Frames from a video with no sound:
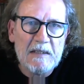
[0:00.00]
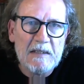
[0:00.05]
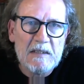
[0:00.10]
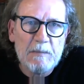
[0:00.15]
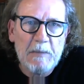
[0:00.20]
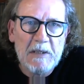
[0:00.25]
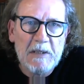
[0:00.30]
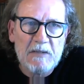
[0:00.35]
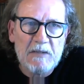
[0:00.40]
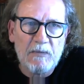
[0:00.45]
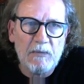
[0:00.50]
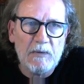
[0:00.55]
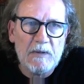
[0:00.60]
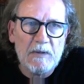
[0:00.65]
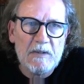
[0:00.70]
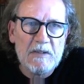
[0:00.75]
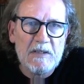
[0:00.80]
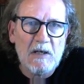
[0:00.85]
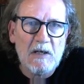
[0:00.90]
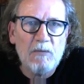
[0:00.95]
speaks for
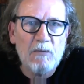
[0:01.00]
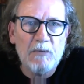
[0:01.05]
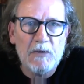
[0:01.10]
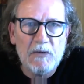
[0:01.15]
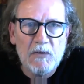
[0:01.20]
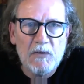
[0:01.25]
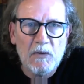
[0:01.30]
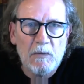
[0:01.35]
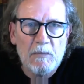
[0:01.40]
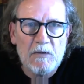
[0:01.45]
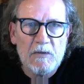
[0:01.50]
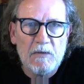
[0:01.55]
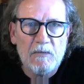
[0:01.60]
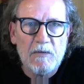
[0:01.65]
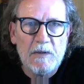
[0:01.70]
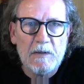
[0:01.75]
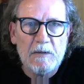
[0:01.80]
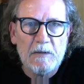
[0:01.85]
itself in terms of the